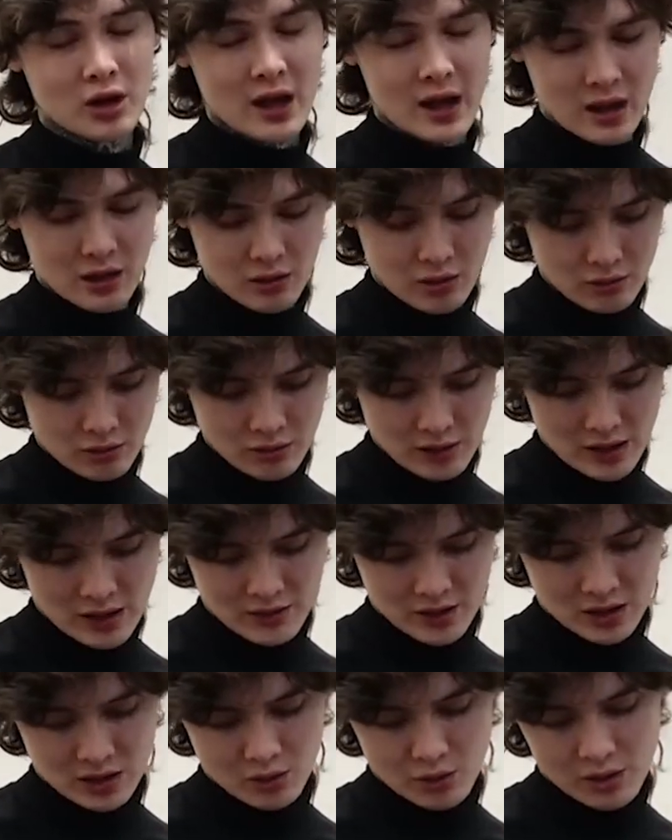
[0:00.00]
angle, and
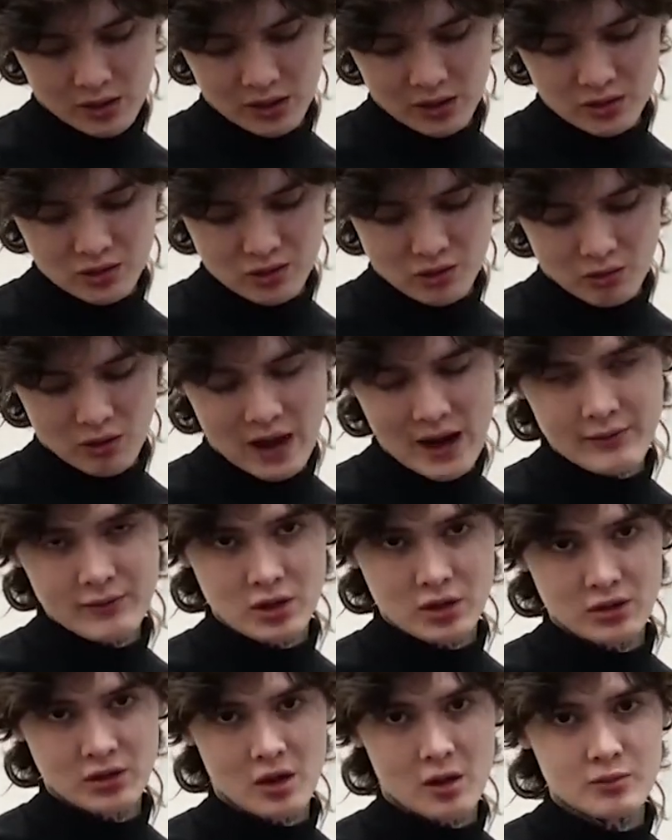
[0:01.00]
then you're going to drive your
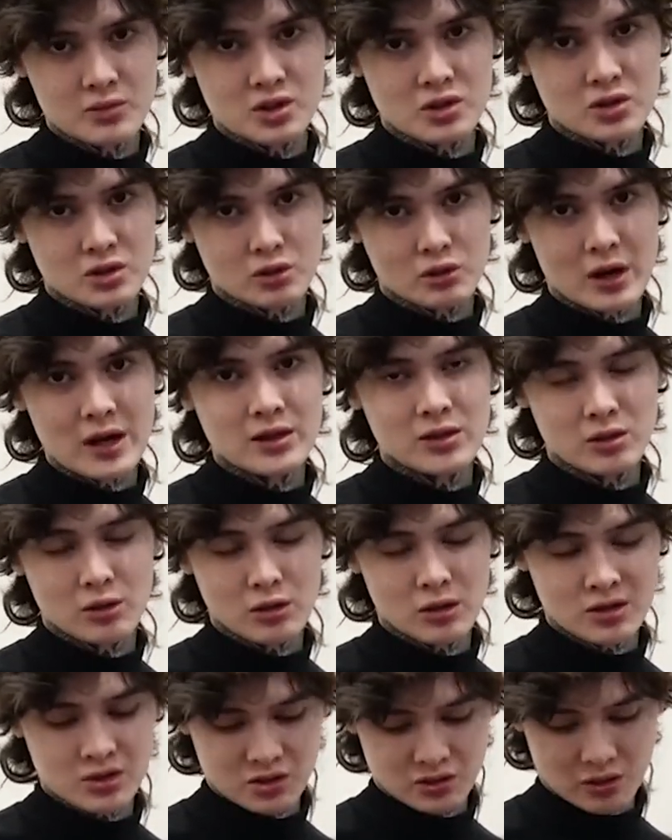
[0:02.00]
thumb straight through
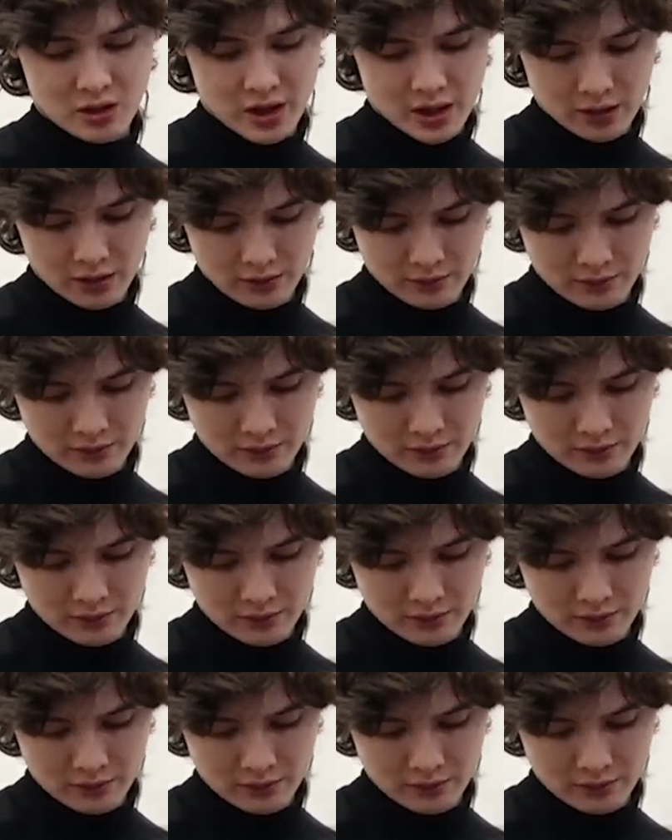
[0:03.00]
the string,